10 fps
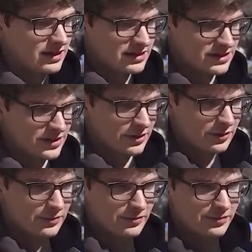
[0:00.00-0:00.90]

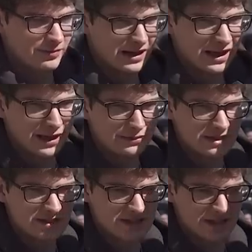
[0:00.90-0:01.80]
So my name
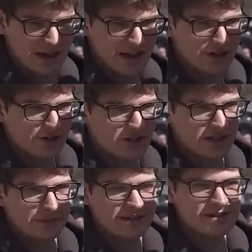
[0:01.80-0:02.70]
is Andrew
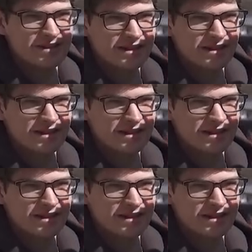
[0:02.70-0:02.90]
Siemens,